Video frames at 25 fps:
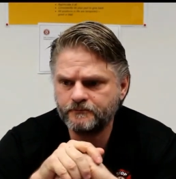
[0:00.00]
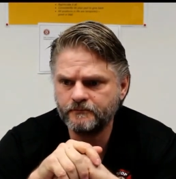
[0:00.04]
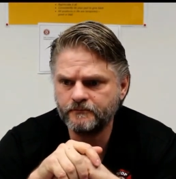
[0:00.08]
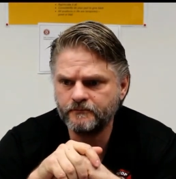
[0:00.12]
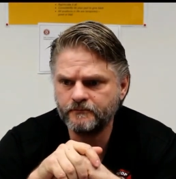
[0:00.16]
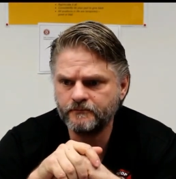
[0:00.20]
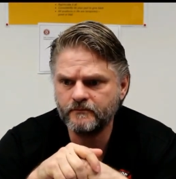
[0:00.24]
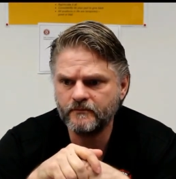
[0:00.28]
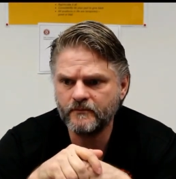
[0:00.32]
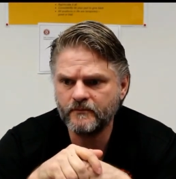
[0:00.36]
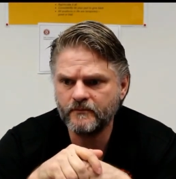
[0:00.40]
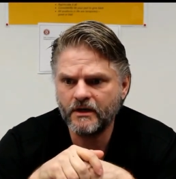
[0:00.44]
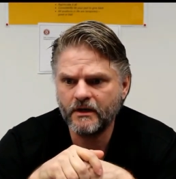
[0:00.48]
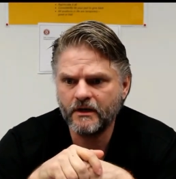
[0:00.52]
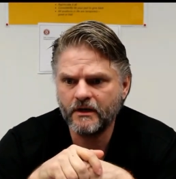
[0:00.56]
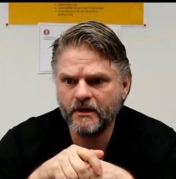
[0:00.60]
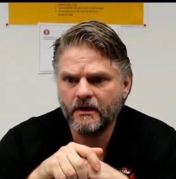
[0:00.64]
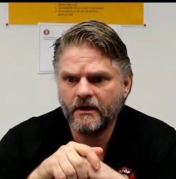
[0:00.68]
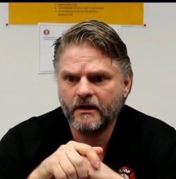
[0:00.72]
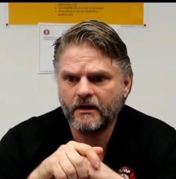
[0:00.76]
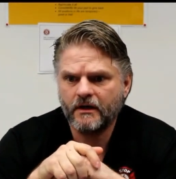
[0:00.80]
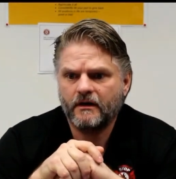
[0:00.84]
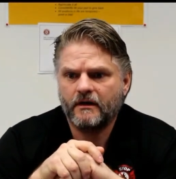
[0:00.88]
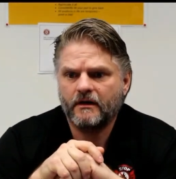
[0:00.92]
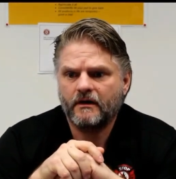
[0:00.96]

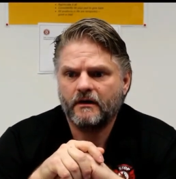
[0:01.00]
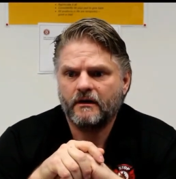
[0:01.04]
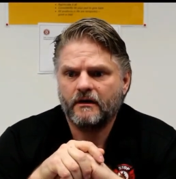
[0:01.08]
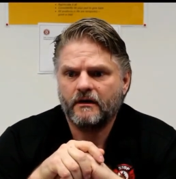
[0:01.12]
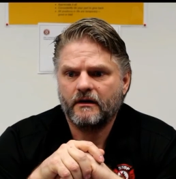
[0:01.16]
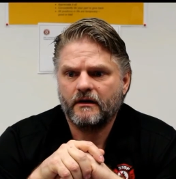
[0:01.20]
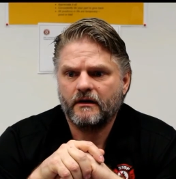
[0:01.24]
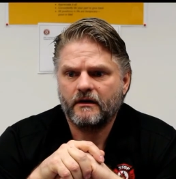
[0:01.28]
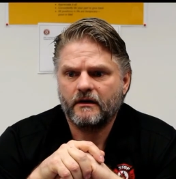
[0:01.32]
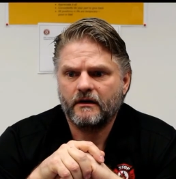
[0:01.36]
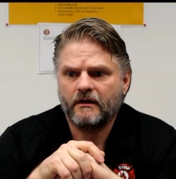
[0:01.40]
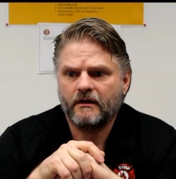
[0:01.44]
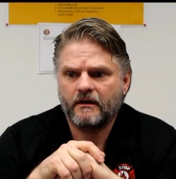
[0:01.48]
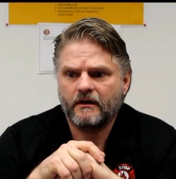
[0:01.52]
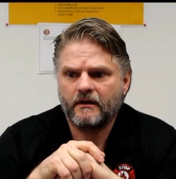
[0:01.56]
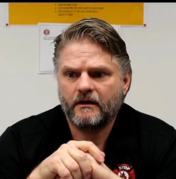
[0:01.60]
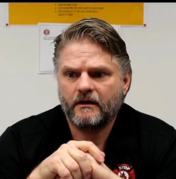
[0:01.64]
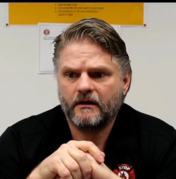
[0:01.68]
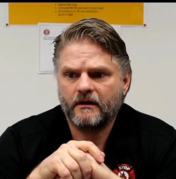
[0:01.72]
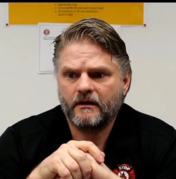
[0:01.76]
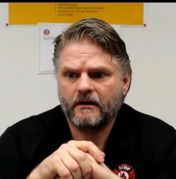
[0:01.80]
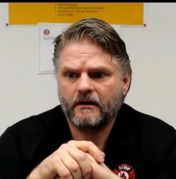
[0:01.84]
No one is speaking in this clip.